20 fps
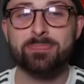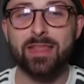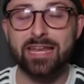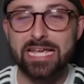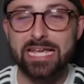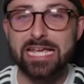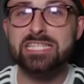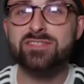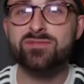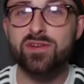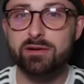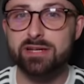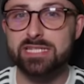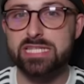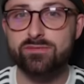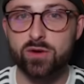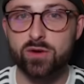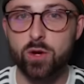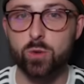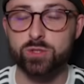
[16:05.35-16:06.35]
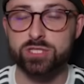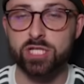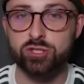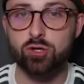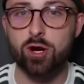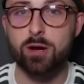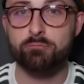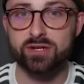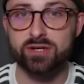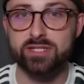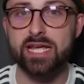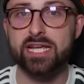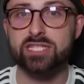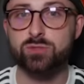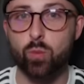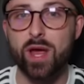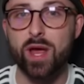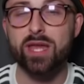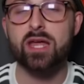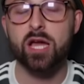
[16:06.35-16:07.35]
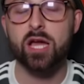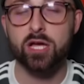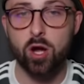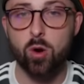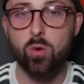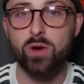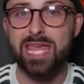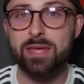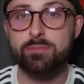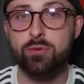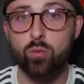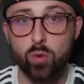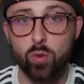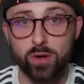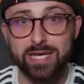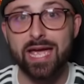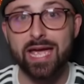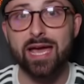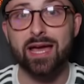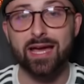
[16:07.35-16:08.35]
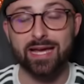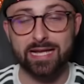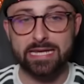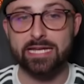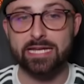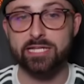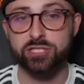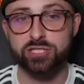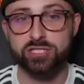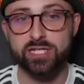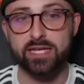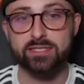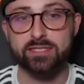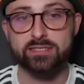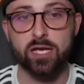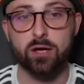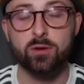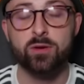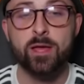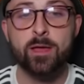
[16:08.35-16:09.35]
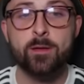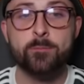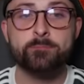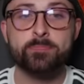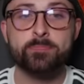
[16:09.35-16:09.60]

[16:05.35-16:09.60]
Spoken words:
And it is very difficult to try and predict when a goalkeeper will get a clean sheet. So